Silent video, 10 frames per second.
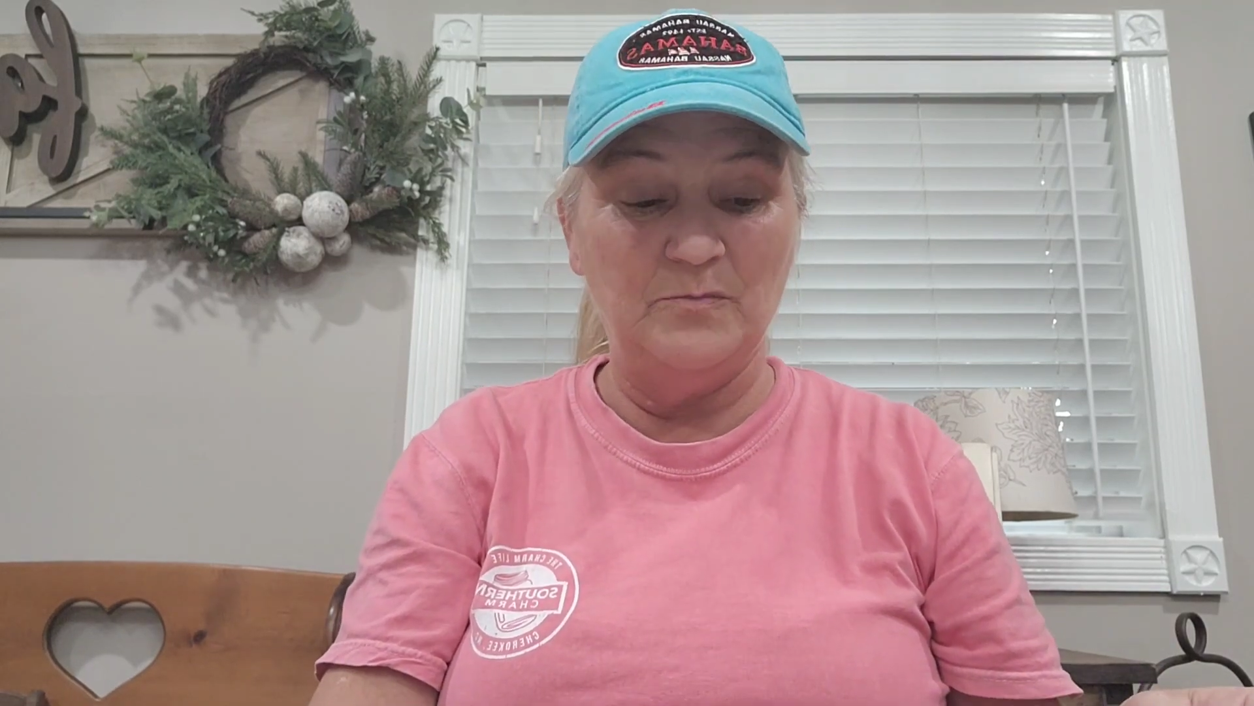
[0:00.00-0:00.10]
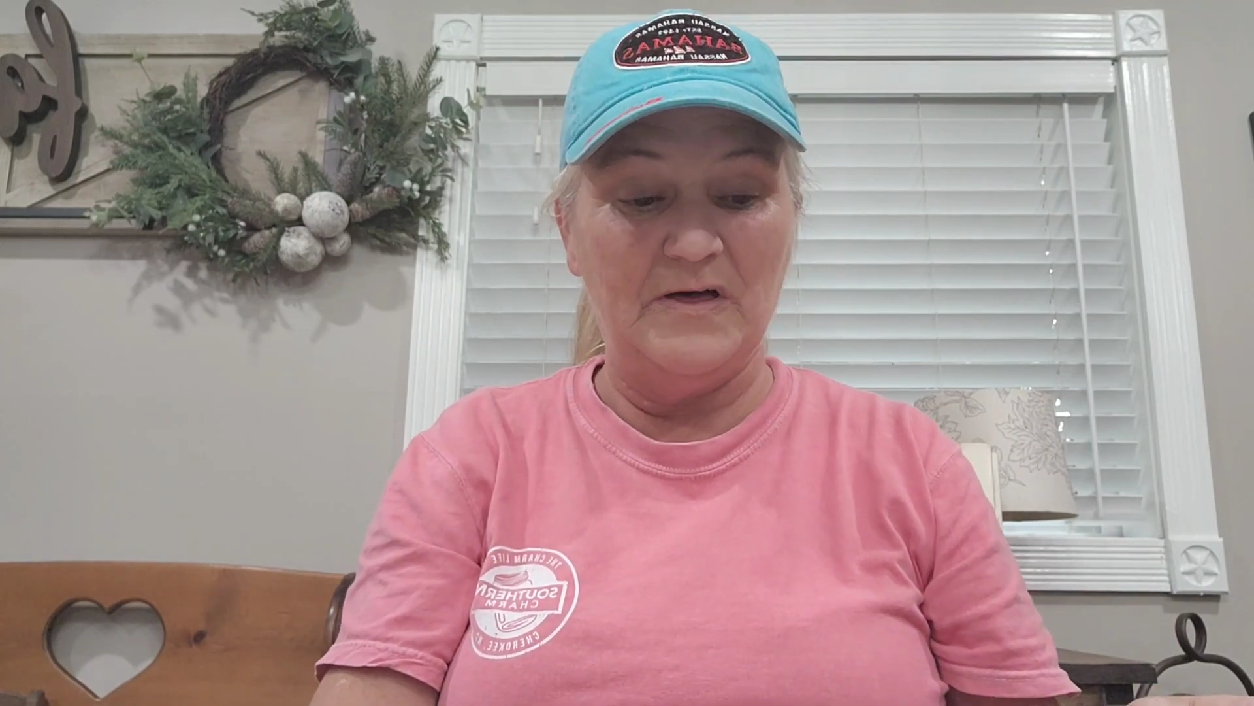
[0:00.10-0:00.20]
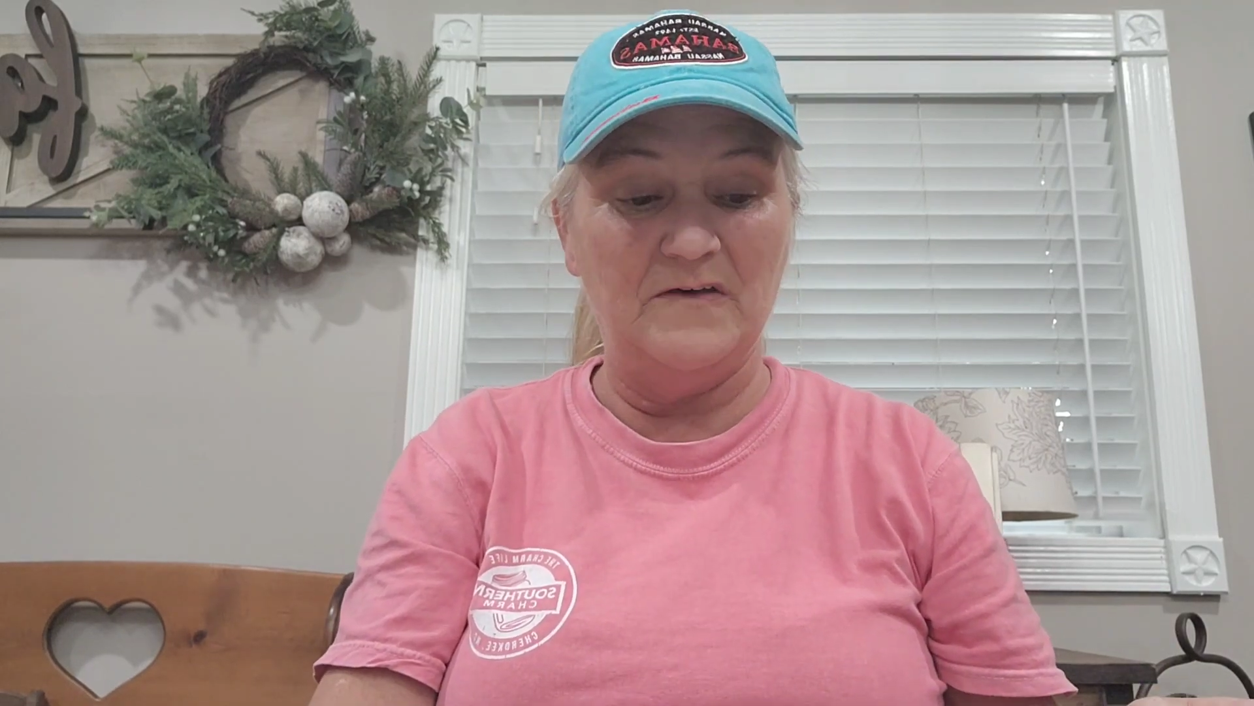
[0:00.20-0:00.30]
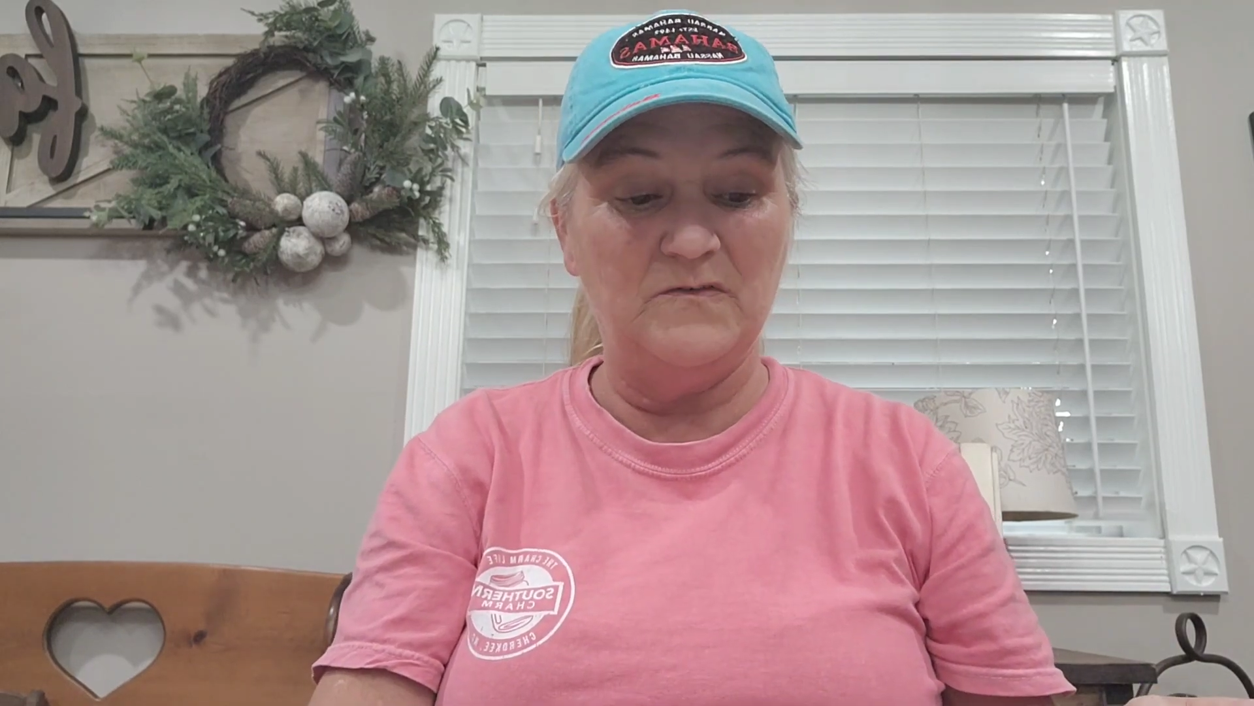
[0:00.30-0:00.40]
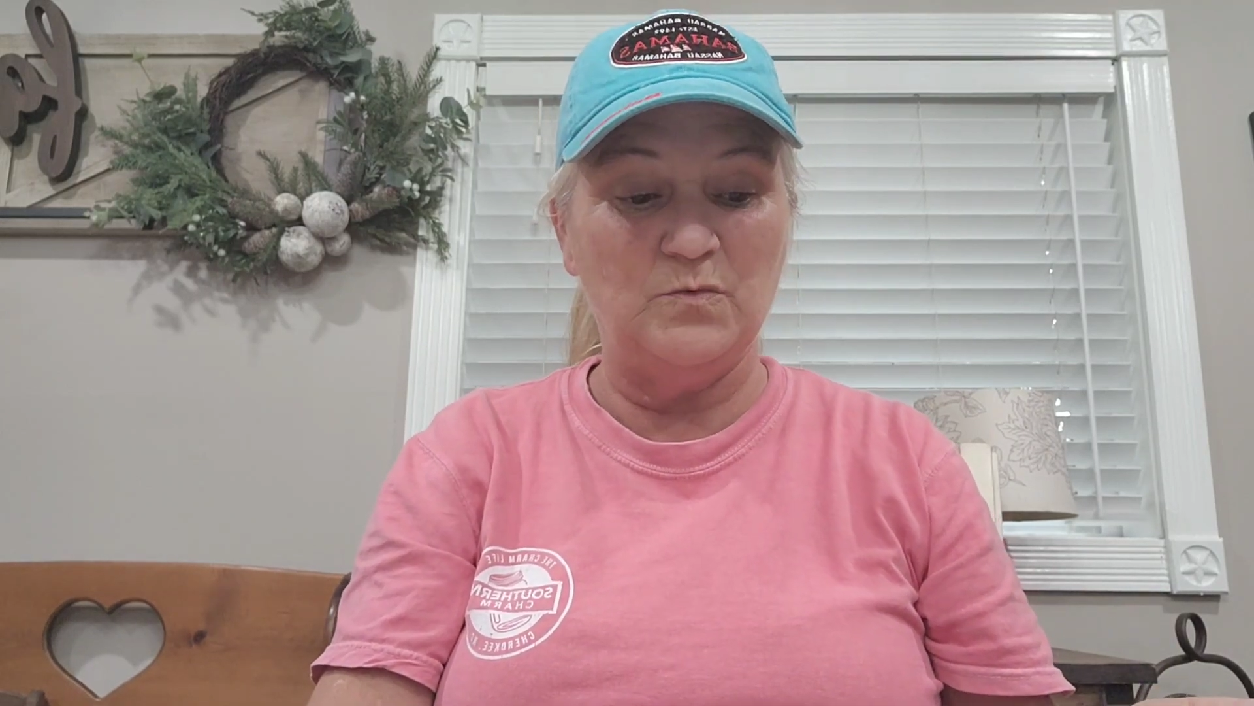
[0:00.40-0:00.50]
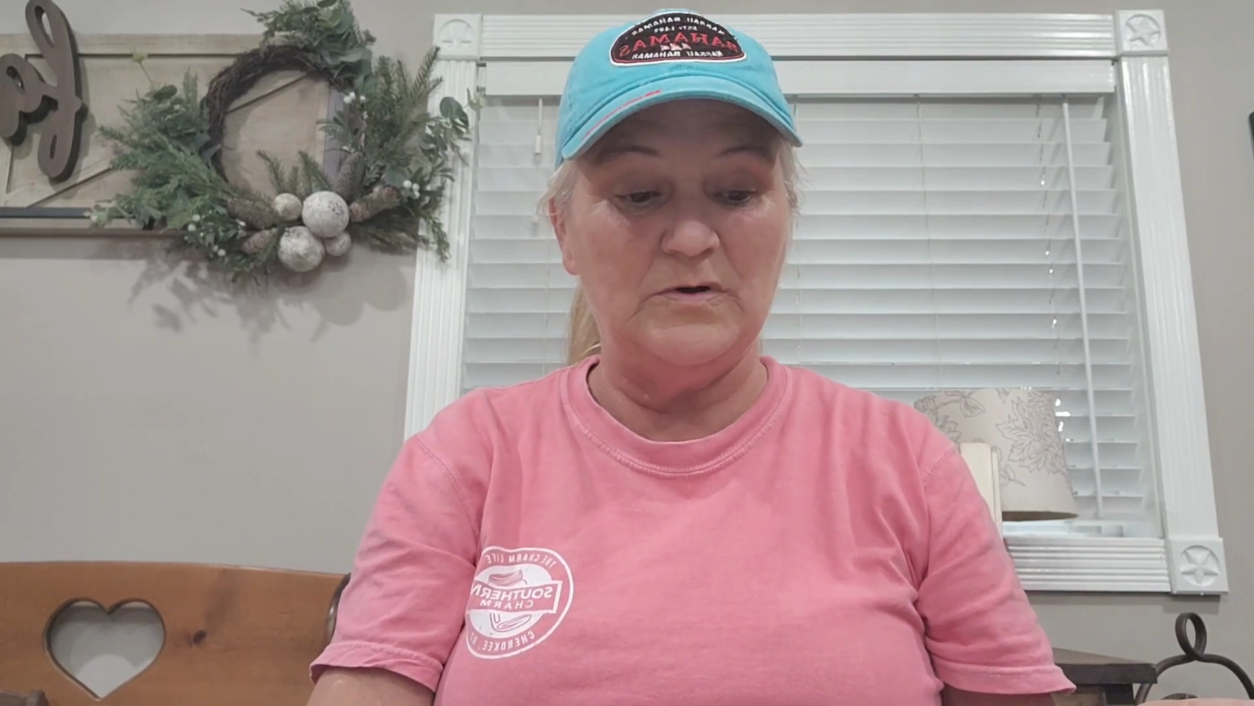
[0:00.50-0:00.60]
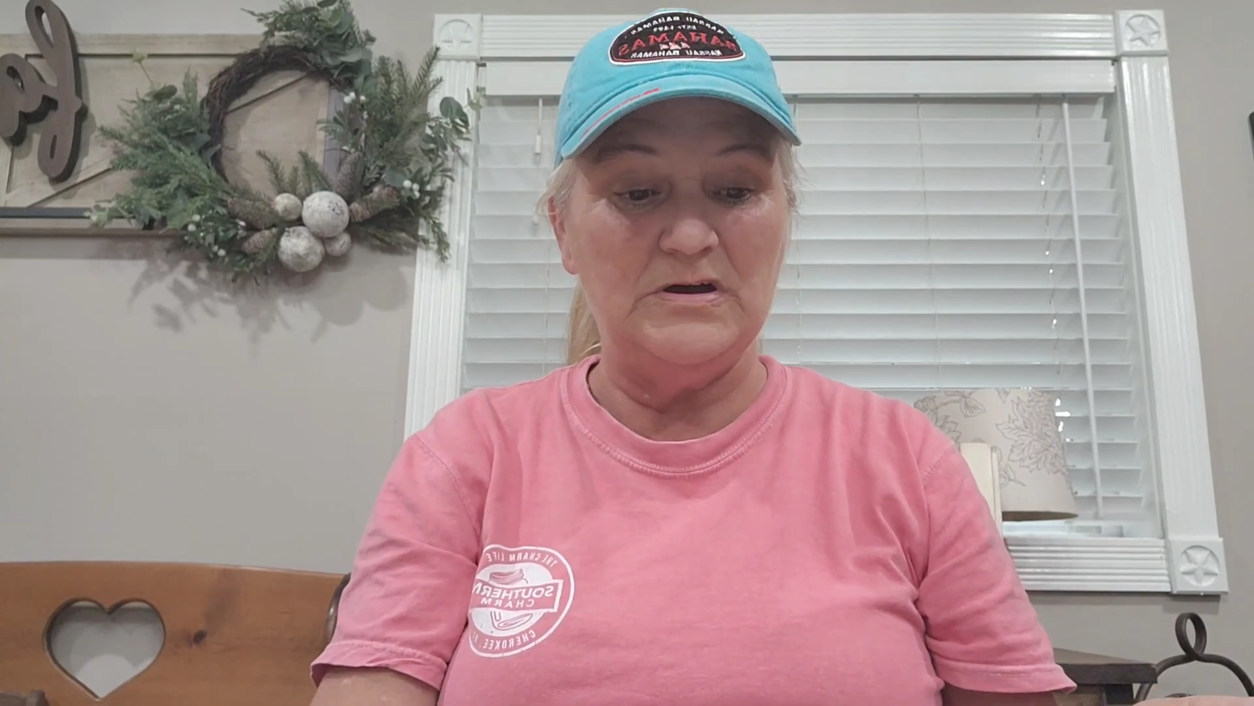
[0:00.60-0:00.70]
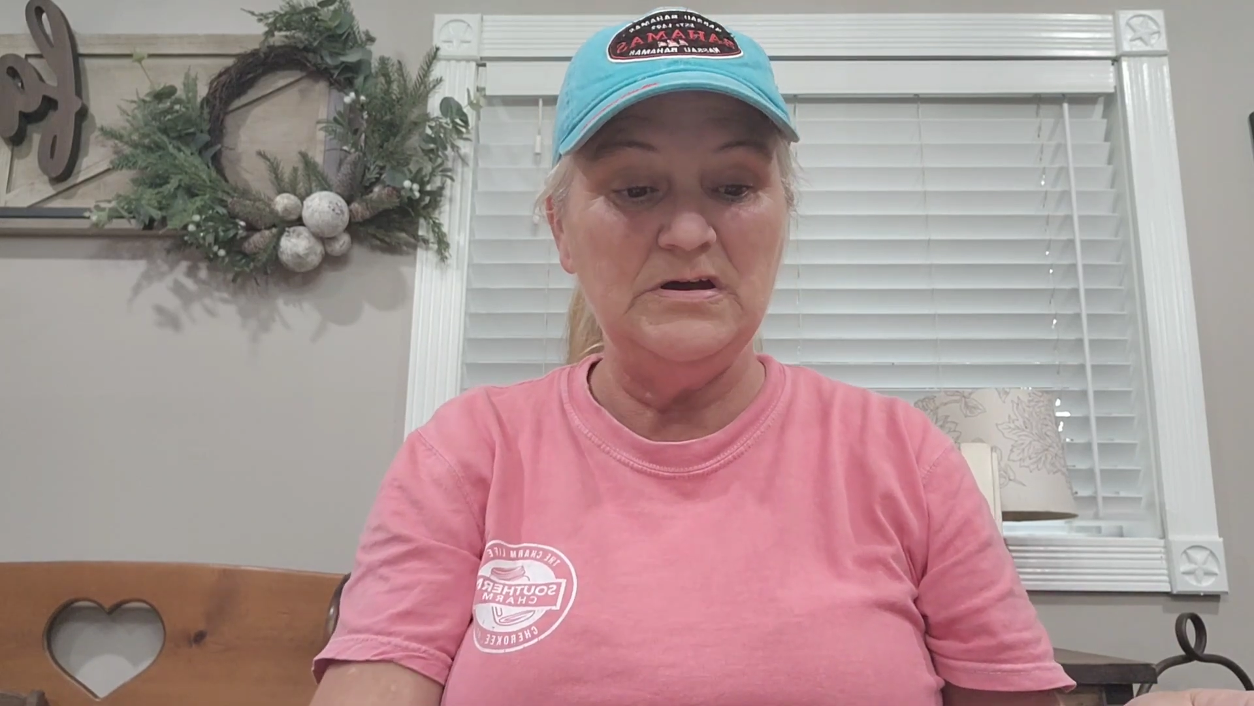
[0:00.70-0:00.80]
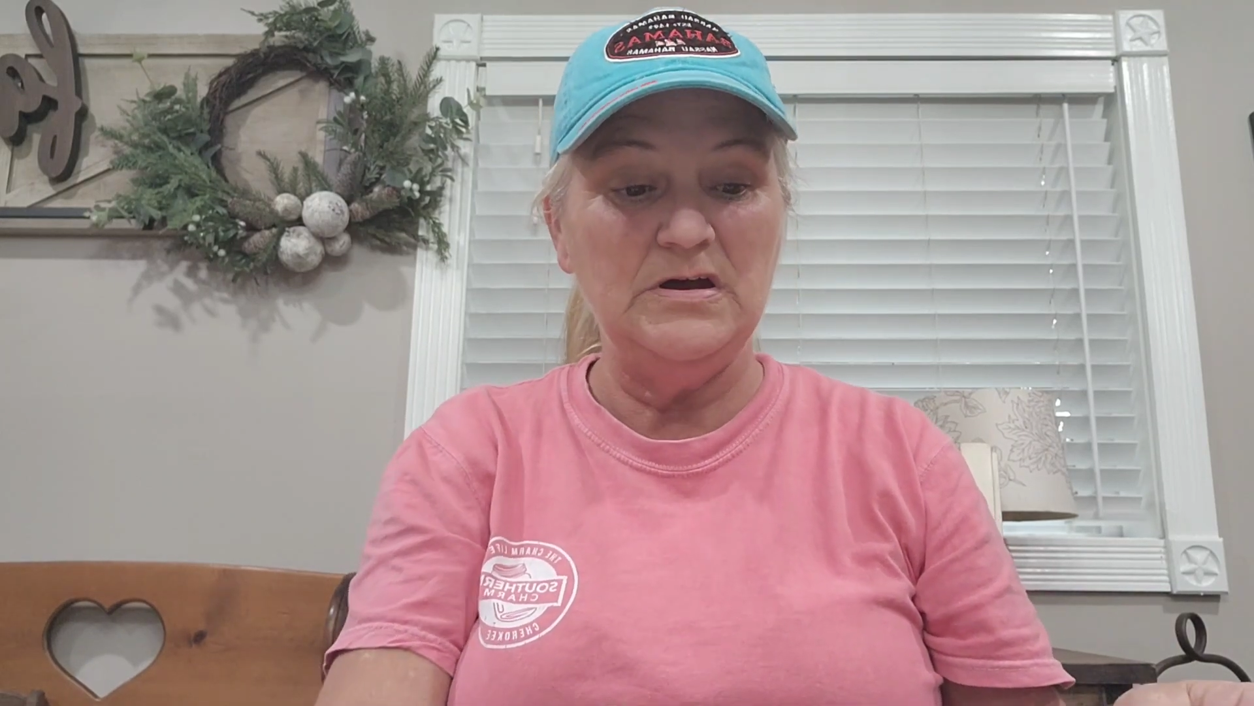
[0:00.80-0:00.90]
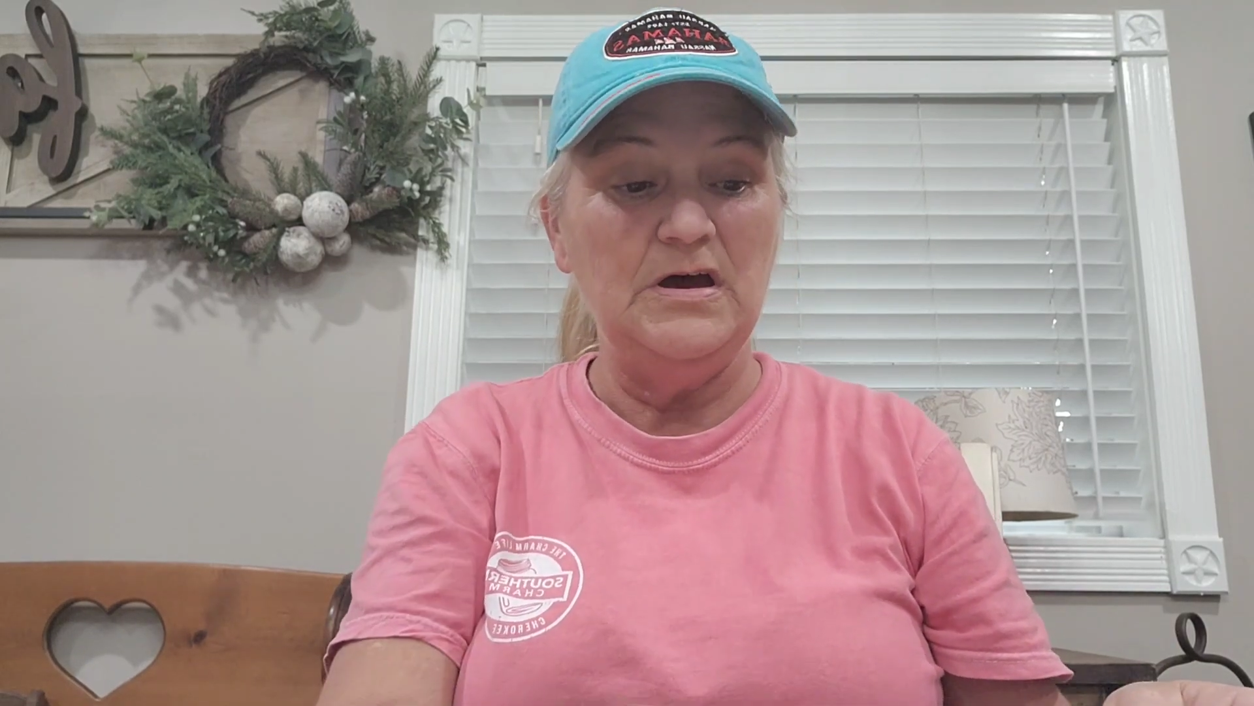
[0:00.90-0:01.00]
last
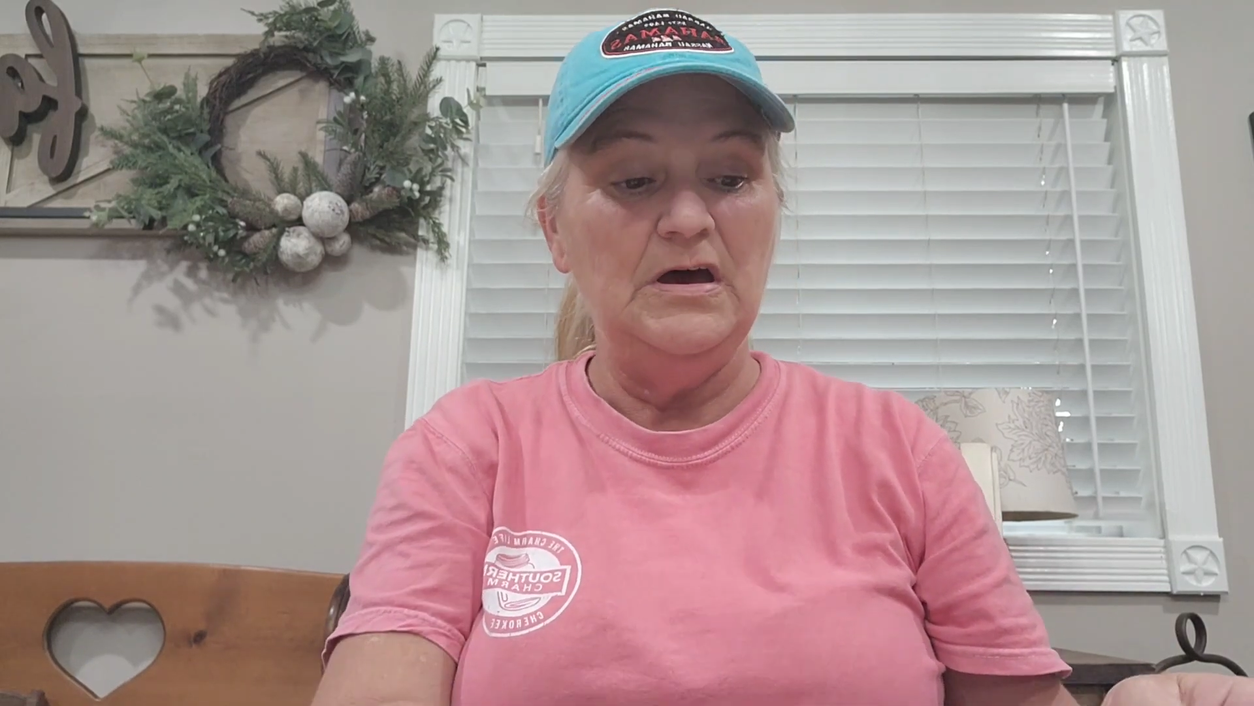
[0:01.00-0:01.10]
week,